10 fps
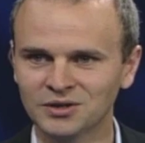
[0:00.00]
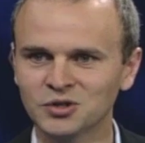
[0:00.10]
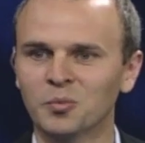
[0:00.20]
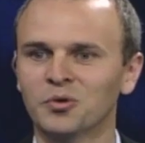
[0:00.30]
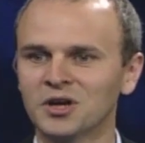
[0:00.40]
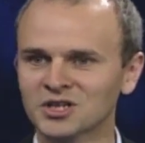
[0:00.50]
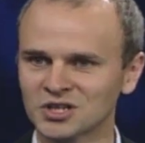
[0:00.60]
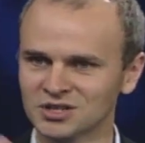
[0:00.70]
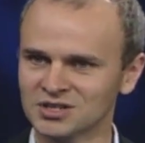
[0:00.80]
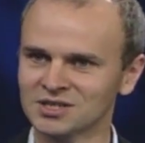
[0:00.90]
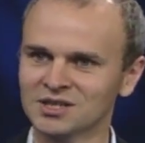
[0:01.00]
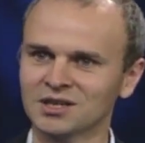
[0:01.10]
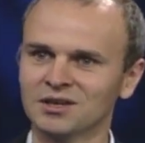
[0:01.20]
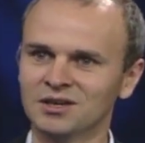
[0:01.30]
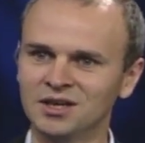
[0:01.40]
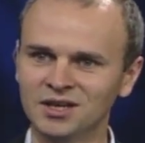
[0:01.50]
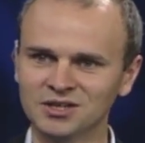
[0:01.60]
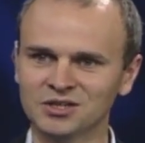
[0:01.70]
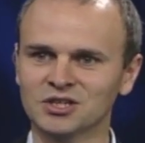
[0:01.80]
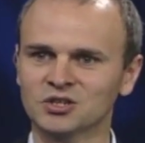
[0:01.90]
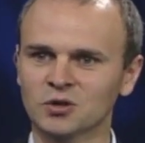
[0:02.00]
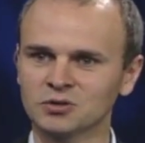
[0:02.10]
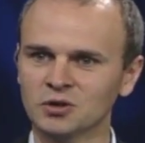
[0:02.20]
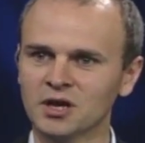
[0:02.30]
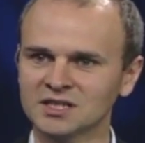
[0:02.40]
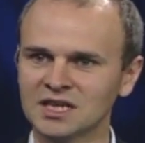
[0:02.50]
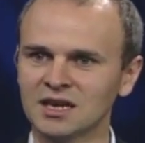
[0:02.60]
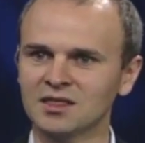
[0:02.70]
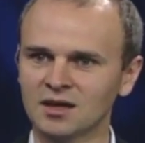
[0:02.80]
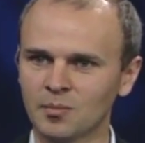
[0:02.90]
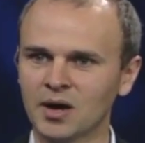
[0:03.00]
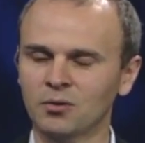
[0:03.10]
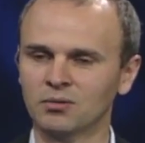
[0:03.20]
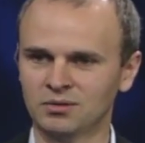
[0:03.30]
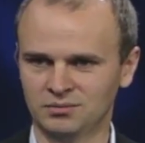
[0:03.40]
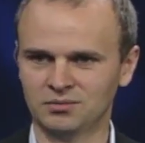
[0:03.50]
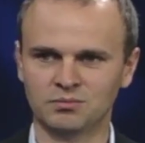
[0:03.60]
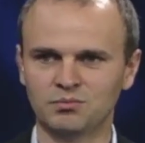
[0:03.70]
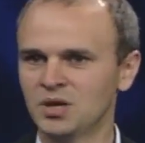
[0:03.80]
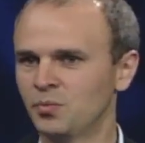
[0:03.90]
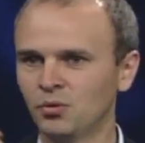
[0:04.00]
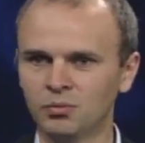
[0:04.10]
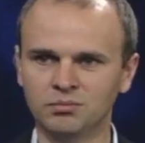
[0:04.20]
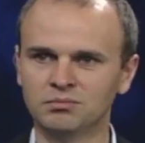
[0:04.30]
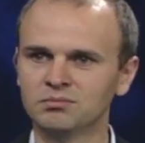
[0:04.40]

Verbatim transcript: So predictions. Uh, does Constructal Law say anything about people